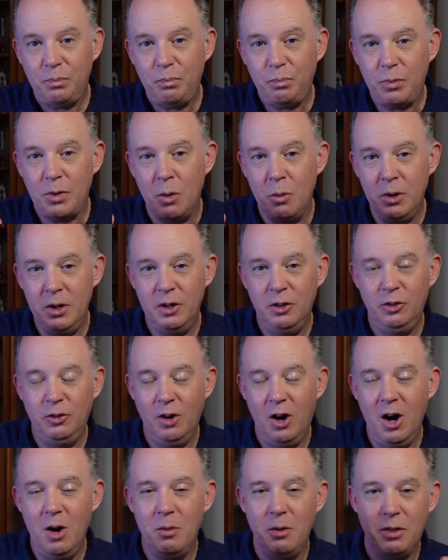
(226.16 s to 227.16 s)
we're going to
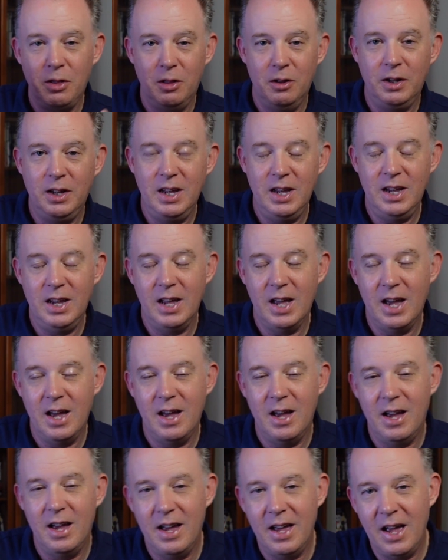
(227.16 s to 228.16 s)
start with going
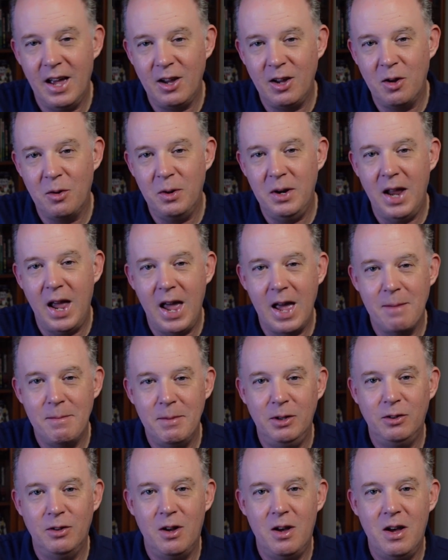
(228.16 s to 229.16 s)
to
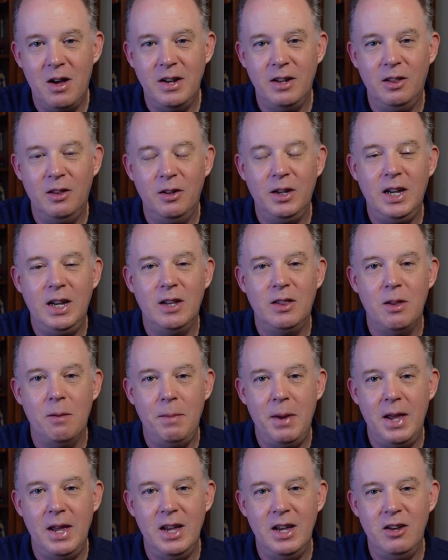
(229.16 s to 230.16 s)
Amazon and looking at the
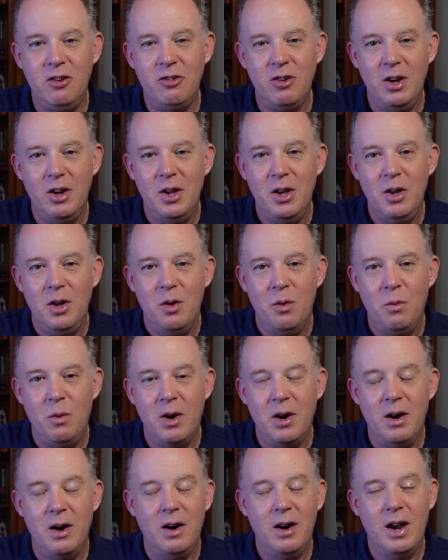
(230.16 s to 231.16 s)
page
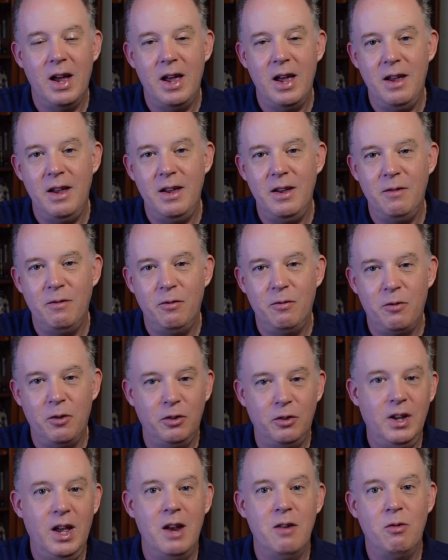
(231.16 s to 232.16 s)
where I
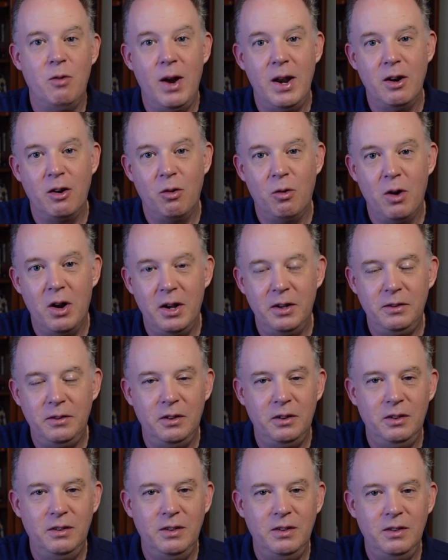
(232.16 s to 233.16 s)
first kind of ran across
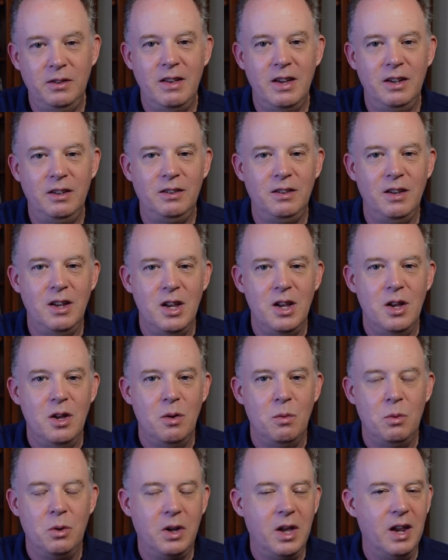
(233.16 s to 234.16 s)
this stylus.
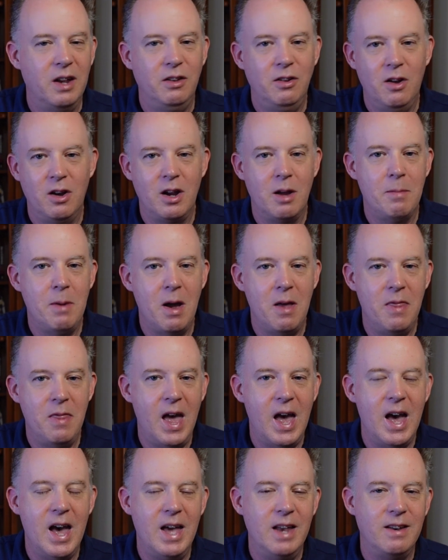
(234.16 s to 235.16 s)
We'll kind of talk about
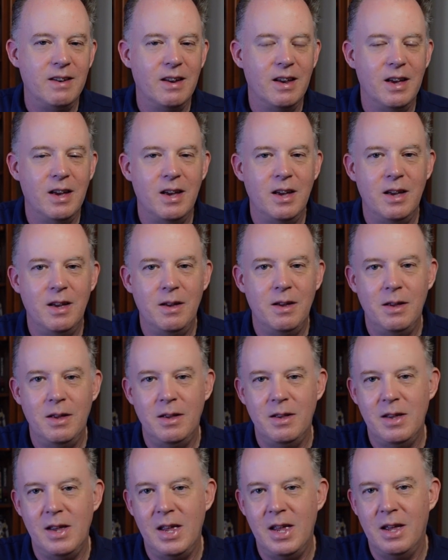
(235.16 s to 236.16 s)
that
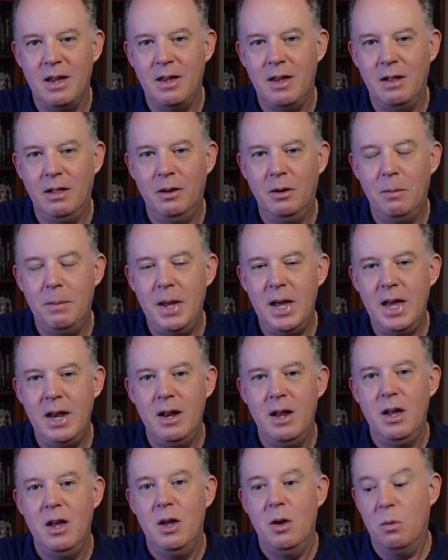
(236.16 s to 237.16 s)
a little bit.
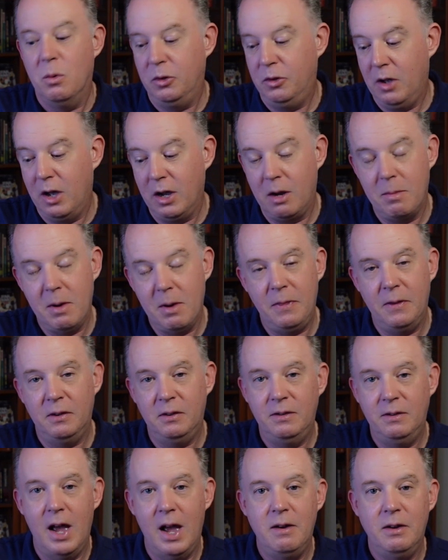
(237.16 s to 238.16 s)
We'll talk about the
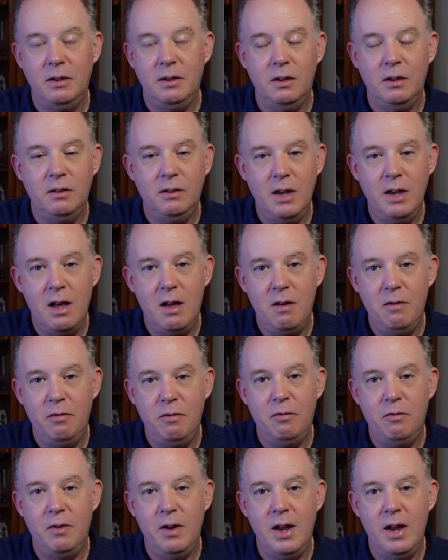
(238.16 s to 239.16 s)
stylus
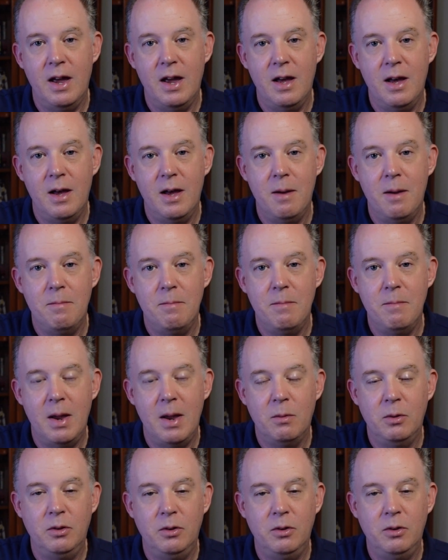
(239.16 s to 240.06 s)
itself, and we'll talk